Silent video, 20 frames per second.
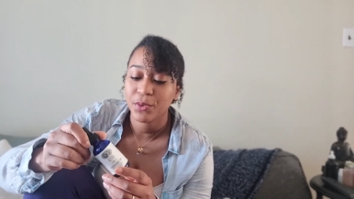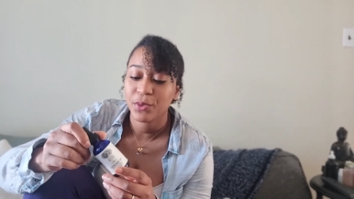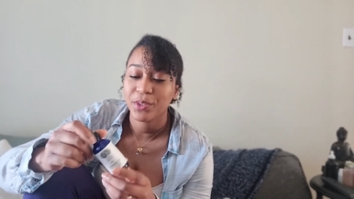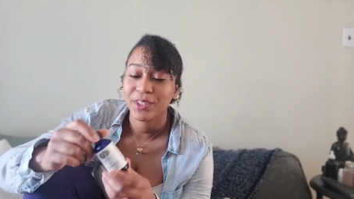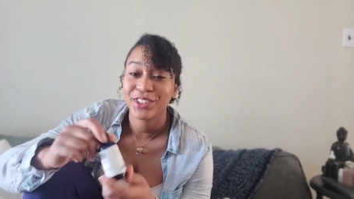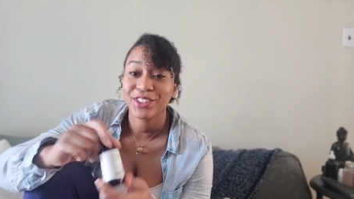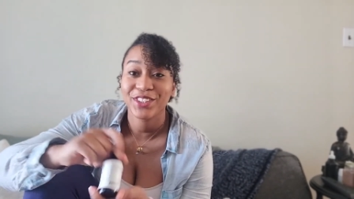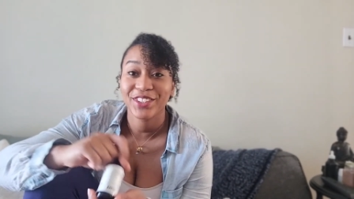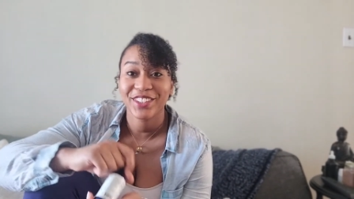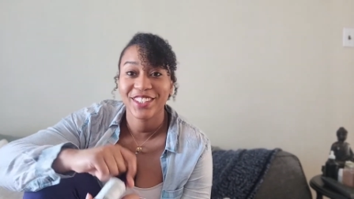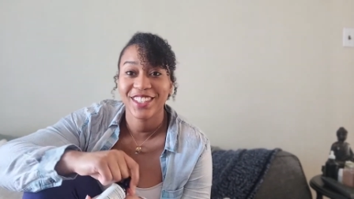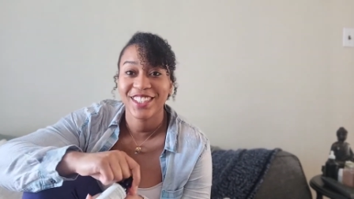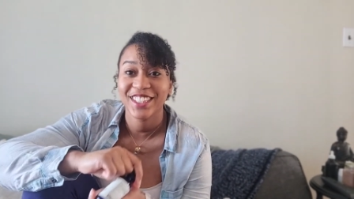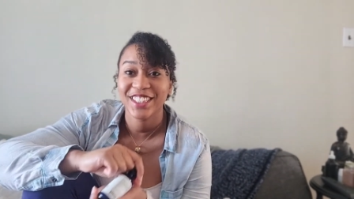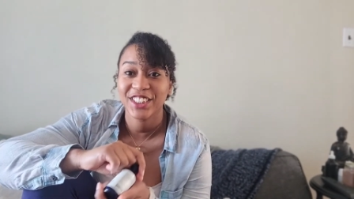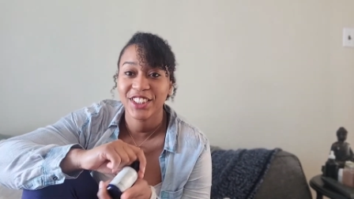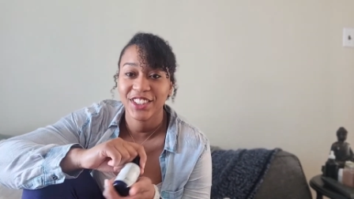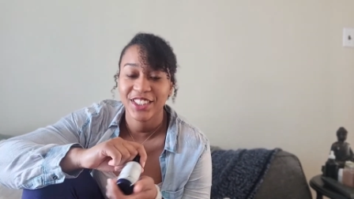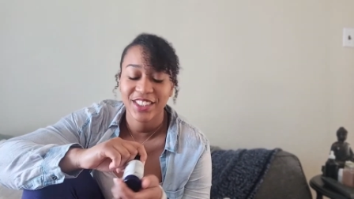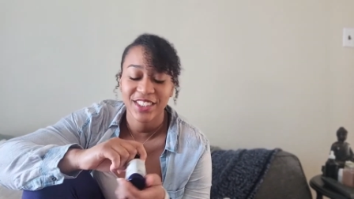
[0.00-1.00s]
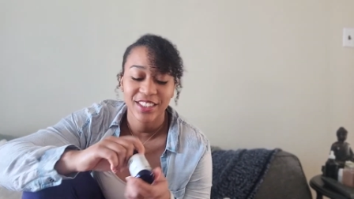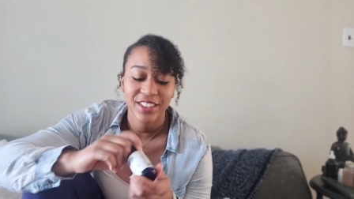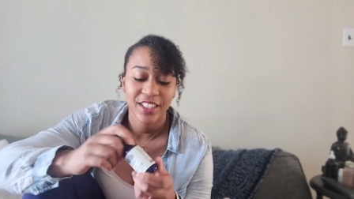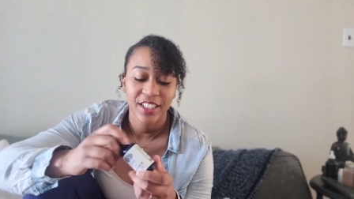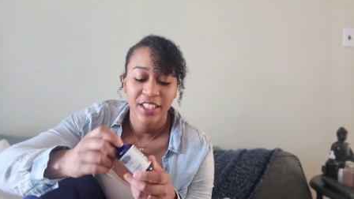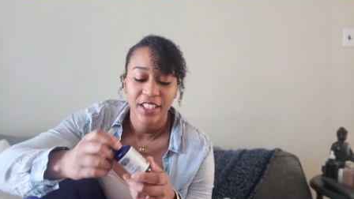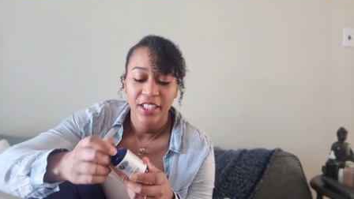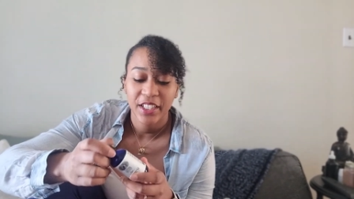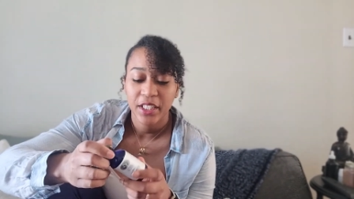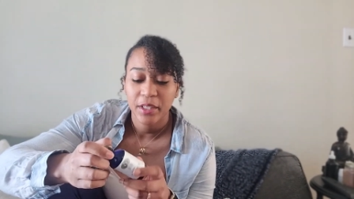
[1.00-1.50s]
circulation,
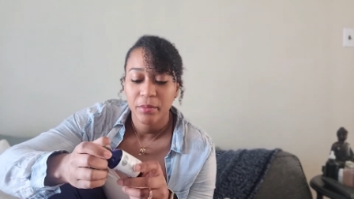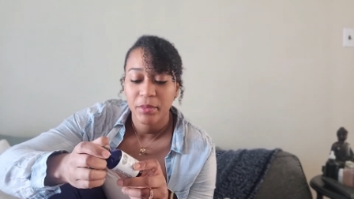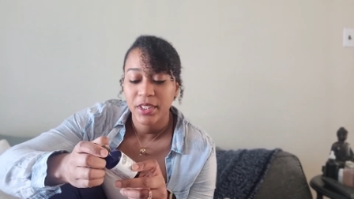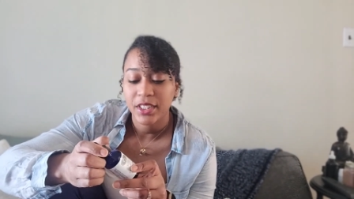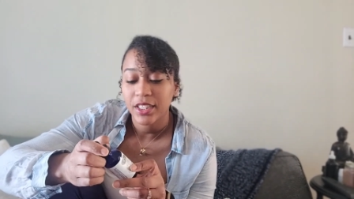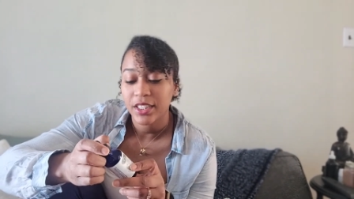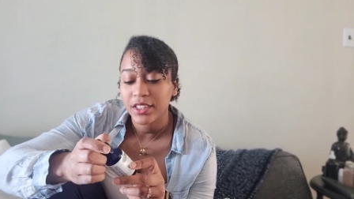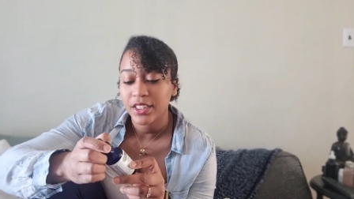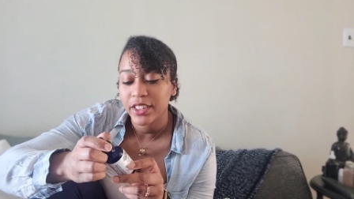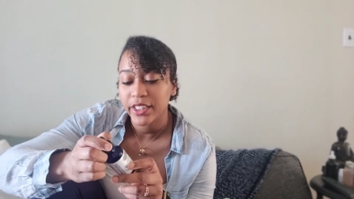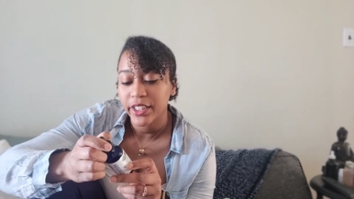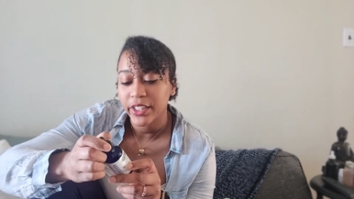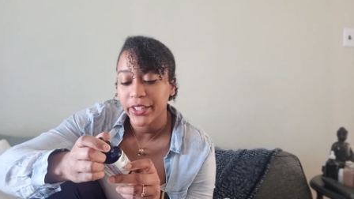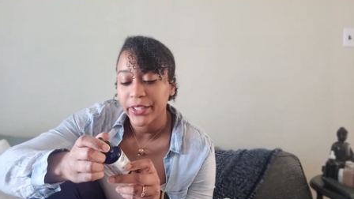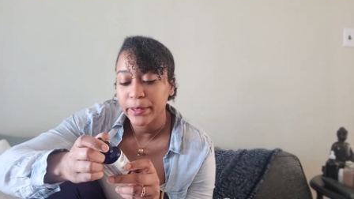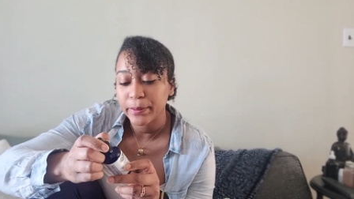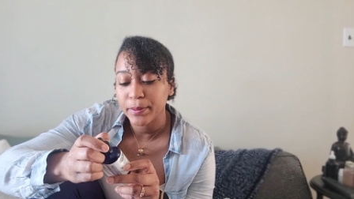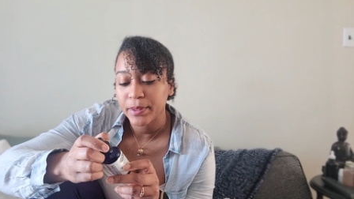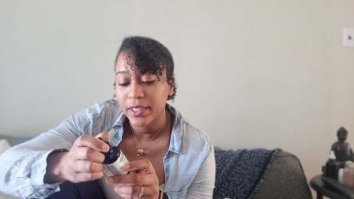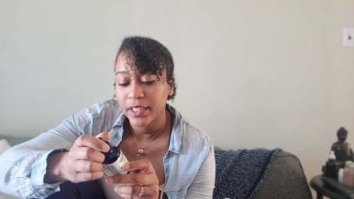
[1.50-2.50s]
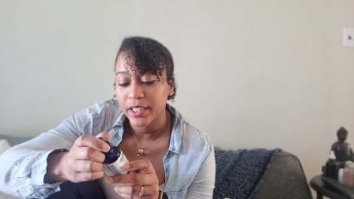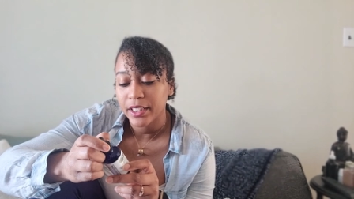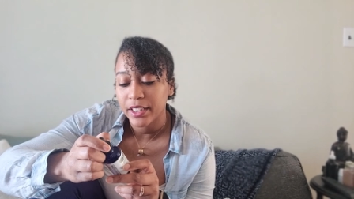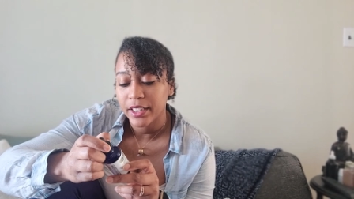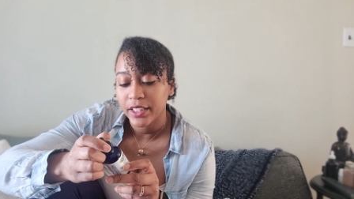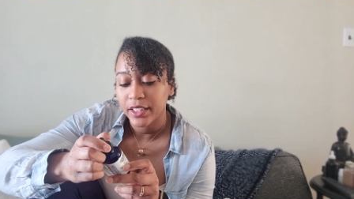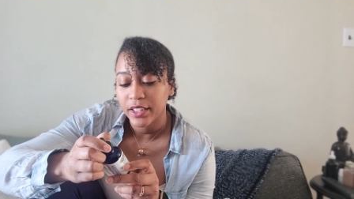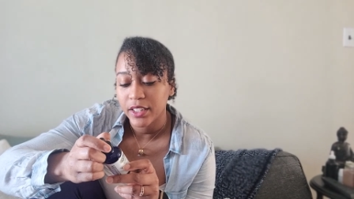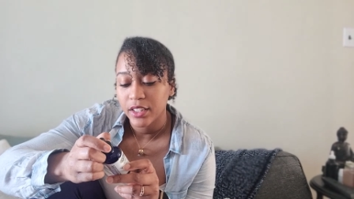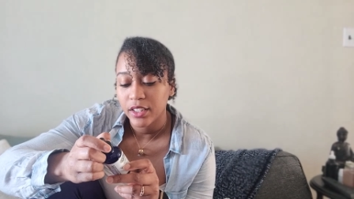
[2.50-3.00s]
because the herbs in
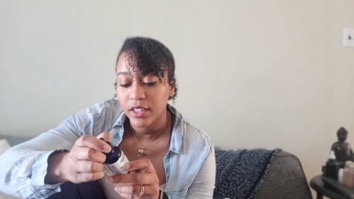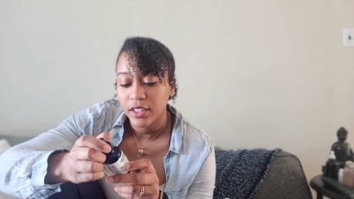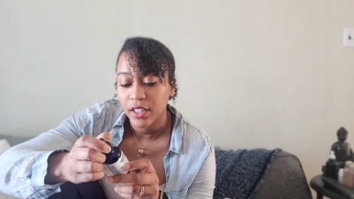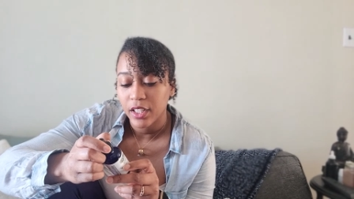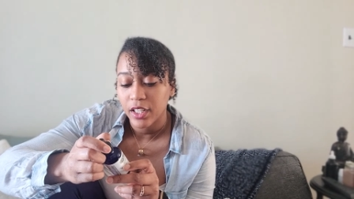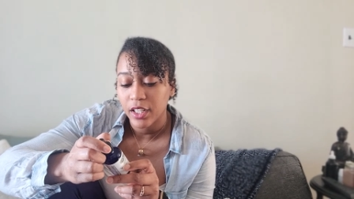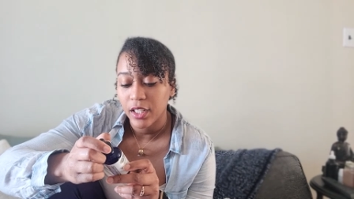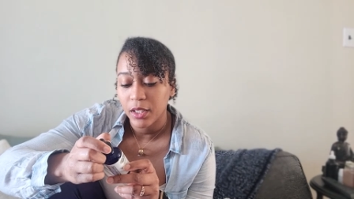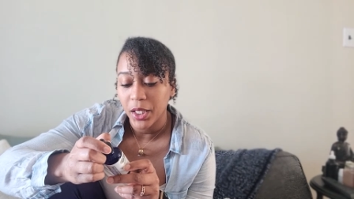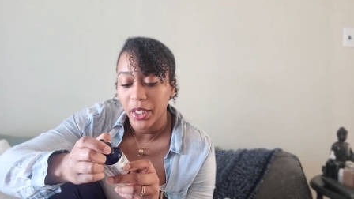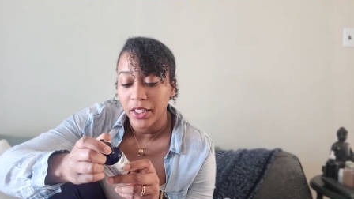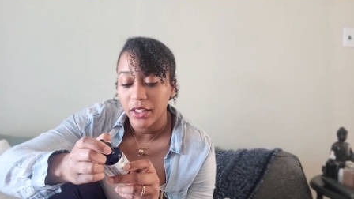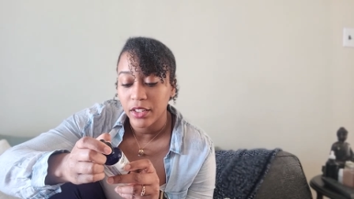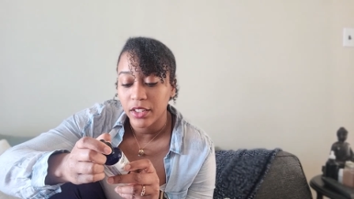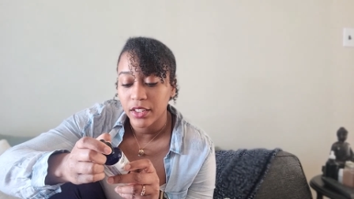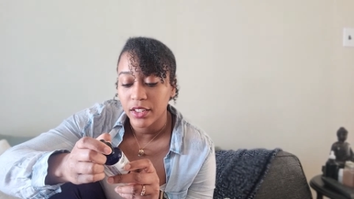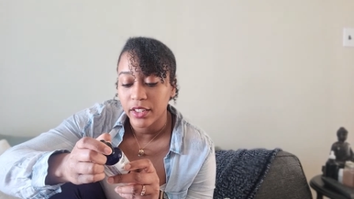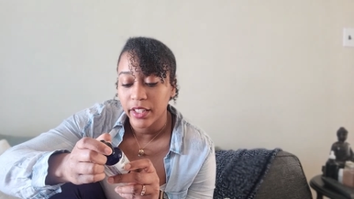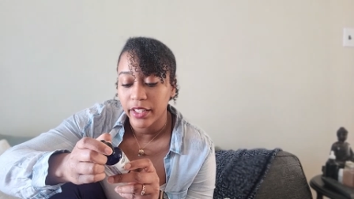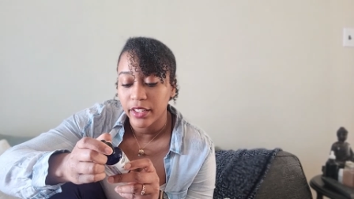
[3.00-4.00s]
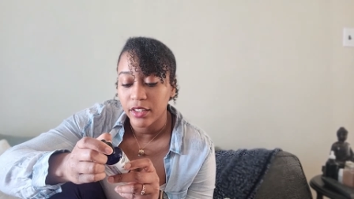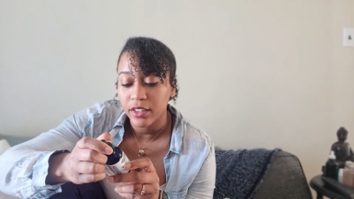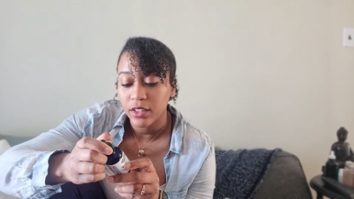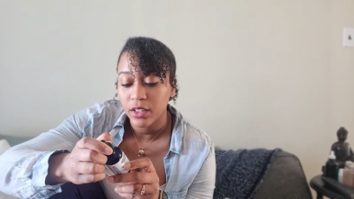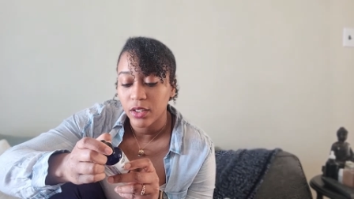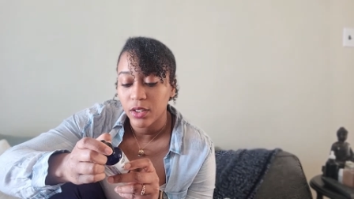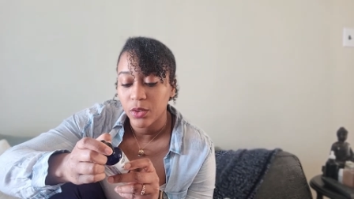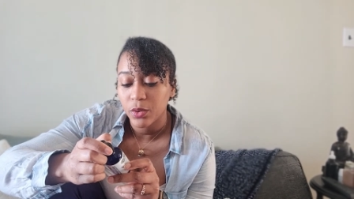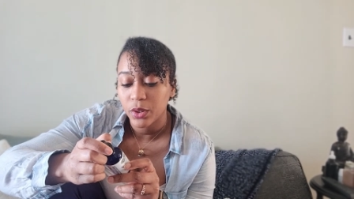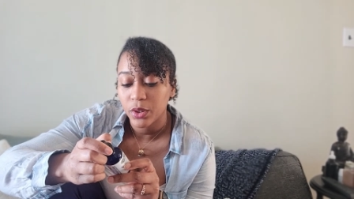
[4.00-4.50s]
it, like
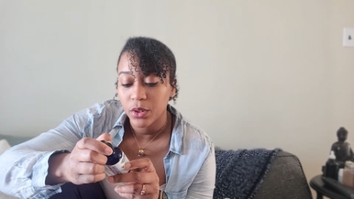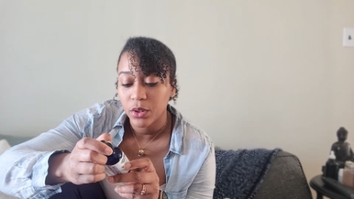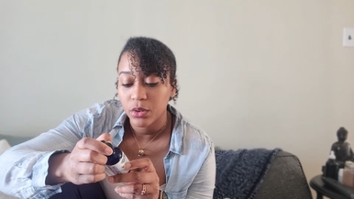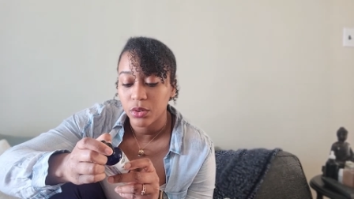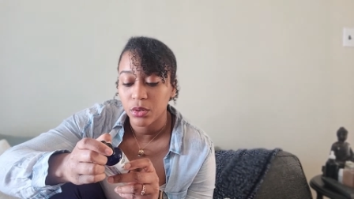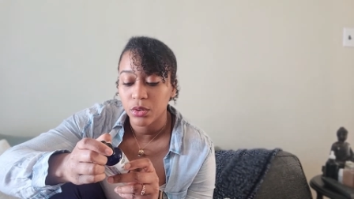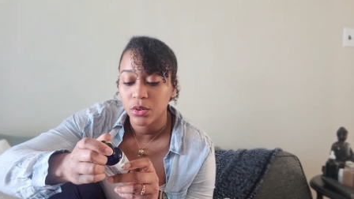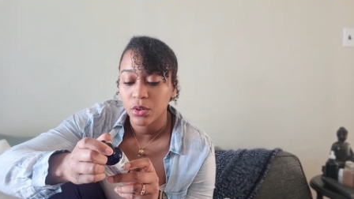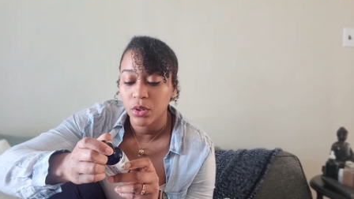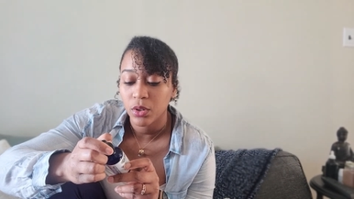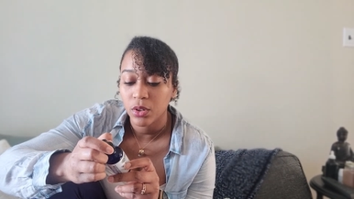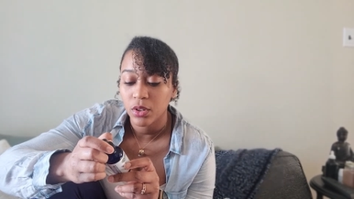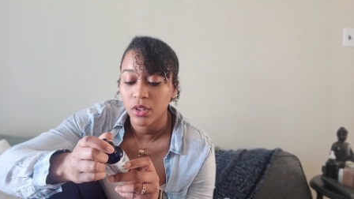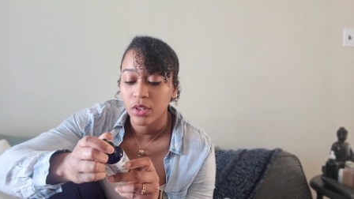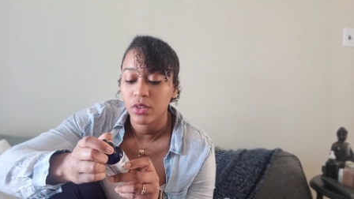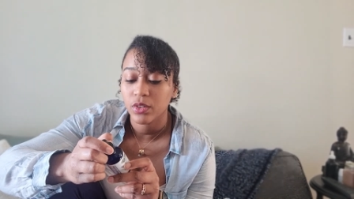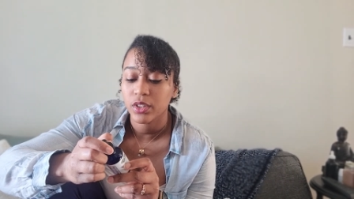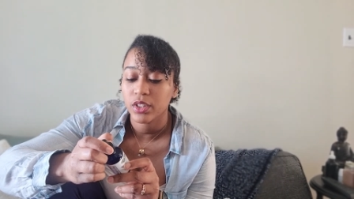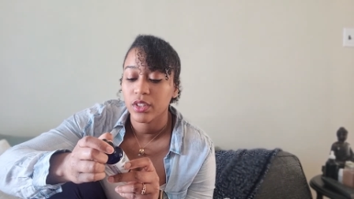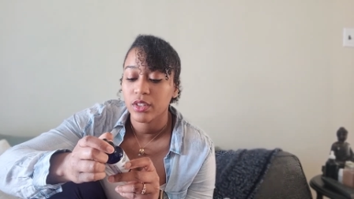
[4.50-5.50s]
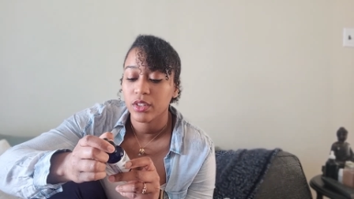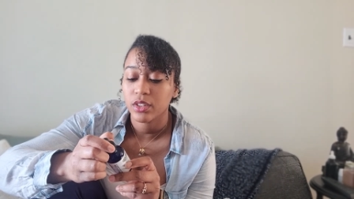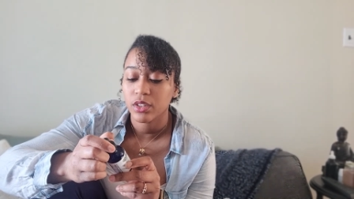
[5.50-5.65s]
ginkgo and gotu kola